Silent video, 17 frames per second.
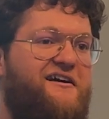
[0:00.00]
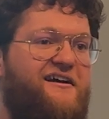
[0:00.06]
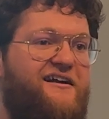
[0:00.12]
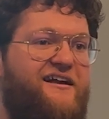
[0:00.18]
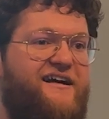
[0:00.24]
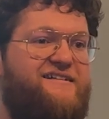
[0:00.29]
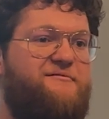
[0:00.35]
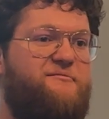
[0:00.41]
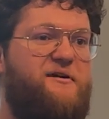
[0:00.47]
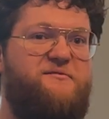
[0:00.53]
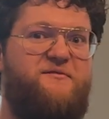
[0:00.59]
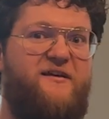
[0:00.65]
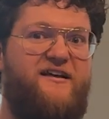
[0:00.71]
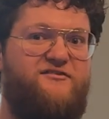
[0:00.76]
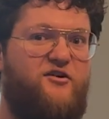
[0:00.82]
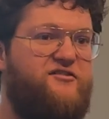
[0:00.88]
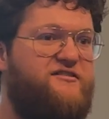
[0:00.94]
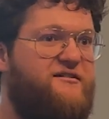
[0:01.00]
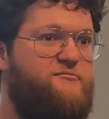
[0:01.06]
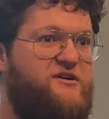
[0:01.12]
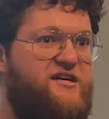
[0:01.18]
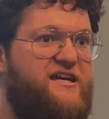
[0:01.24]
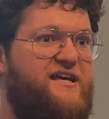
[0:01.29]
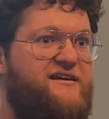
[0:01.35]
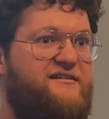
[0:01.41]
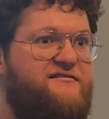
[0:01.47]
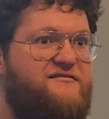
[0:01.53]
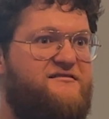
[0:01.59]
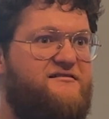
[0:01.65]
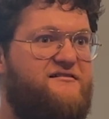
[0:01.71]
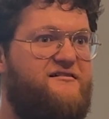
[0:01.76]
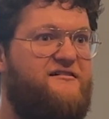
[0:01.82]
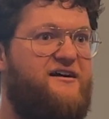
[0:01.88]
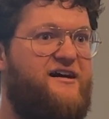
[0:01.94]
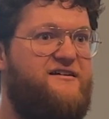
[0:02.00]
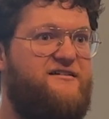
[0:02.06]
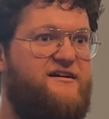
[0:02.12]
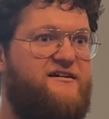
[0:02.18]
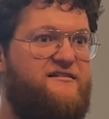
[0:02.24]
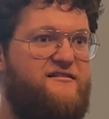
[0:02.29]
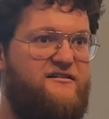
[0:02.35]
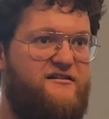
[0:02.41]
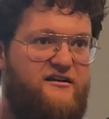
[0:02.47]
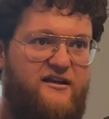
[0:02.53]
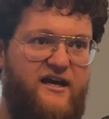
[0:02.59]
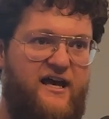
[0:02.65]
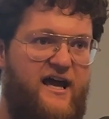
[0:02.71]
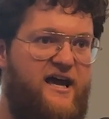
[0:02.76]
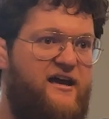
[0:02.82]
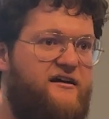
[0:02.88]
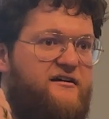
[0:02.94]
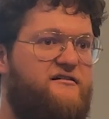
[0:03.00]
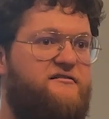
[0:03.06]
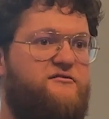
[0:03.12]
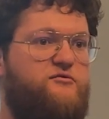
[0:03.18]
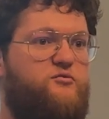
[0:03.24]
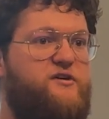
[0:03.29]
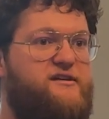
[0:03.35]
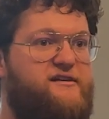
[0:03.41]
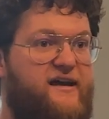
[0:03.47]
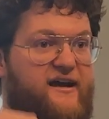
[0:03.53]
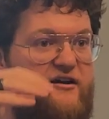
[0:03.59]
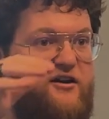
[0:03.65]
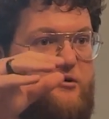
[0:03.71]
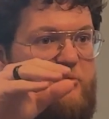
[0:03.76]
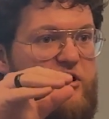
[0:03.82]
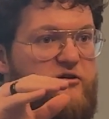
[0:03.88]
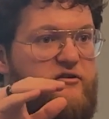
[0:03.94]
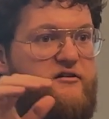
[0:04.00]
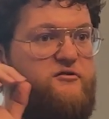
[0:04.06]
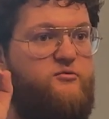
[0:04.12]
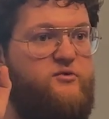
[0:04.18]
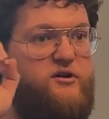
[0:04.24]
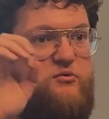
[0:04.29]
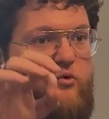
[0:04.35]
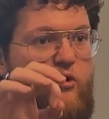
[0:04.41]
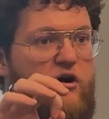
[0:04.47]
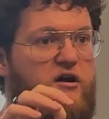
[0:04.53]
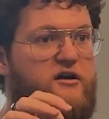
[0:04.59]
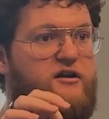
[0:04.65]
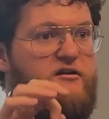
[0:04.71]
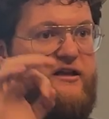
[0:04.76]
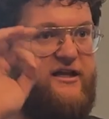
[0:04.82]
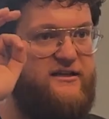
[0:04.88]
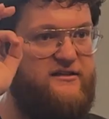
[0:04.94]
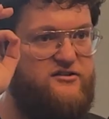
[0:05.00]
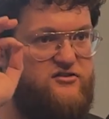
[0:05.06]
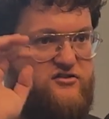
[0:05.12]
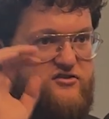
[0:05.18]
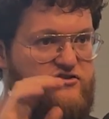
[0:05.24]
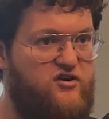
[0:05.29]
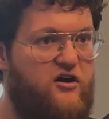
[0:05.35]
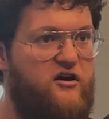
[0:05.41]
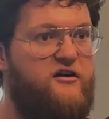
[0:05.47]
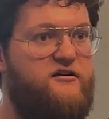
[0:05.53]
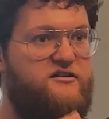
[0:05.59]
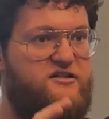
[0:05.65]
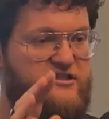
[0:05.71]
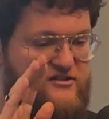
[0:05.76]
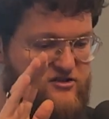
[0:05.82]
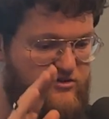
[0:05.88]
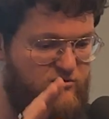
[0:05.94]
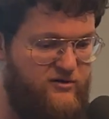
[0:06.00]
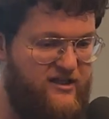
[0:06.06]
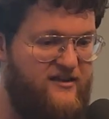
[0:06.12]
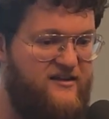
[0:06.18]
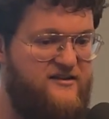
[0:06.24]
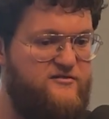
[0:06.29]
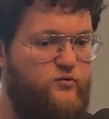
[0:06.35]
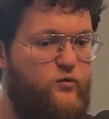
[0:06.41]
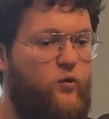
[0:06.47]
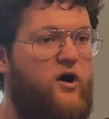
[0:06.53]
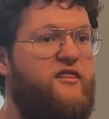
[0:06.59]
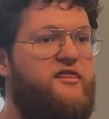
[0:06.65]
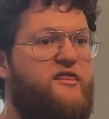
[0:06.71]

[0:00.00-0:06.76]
Like sometimes that's all someone needs. Yeah. It's like, hey, we care about you. We want, like, start just doing this one